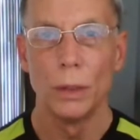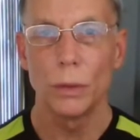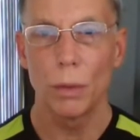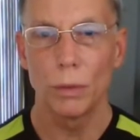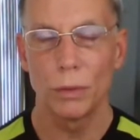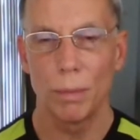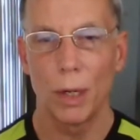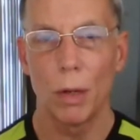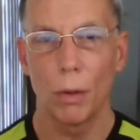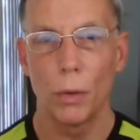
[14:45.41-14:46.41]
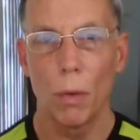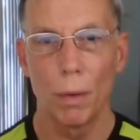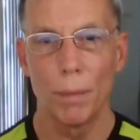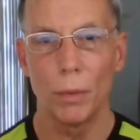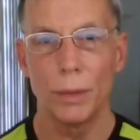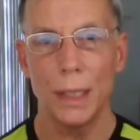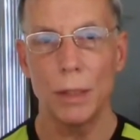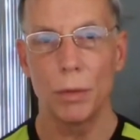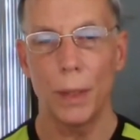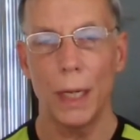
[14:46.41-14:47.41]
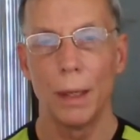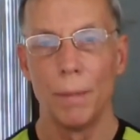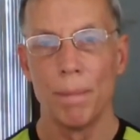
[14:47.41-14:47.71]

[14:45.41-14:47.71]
So it should be called hormone D3.